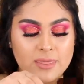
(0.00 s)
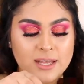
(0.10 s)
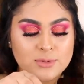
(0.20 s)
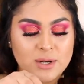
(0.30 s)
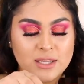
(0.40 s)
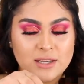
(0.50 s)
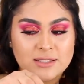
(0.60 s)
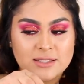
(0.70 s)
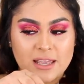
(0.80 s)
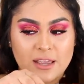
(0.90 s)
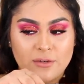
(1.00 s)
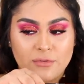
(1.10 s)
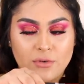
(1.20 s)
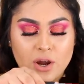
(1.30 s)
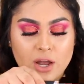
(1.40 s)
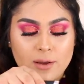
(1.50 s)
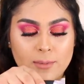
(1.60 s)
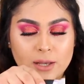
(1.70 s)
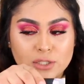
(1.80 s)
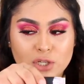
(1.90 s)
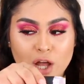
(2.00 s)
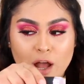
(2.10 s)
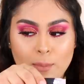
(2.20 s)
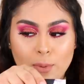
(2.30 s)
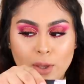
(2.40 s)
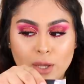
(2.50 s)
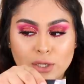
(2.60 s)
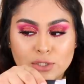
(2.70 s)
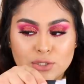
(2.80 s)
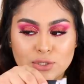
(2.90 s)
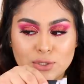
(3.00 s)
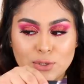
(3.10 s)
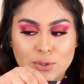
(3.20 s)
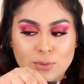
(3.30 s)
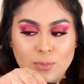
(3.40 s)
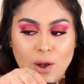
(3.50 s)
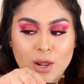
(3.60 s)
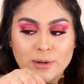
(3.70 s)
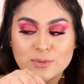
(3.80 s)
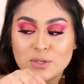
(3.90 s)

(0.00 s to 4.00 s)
That's what it looks like from top to bottom.